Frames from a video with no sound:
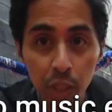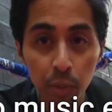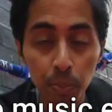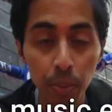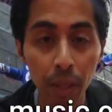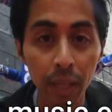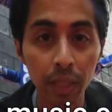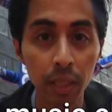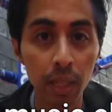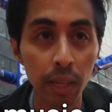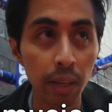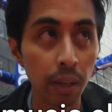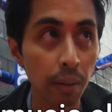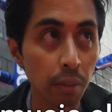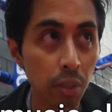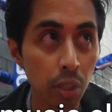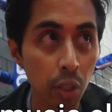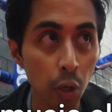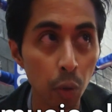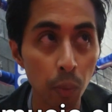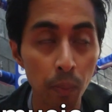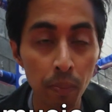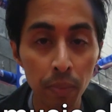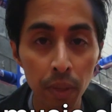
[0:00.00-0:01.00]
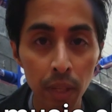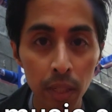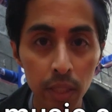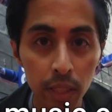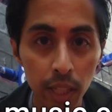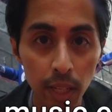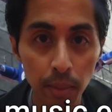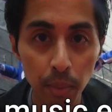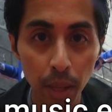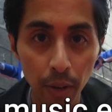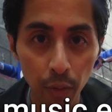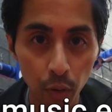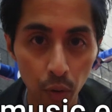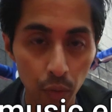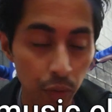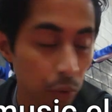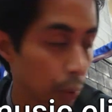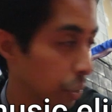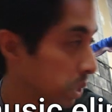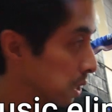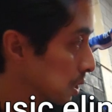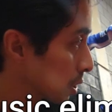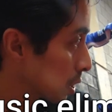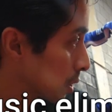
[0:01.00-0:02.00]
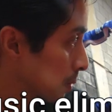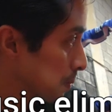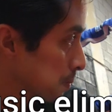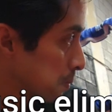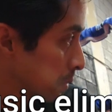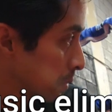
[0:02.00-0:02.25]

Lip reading: is plugged in, so same level of noise.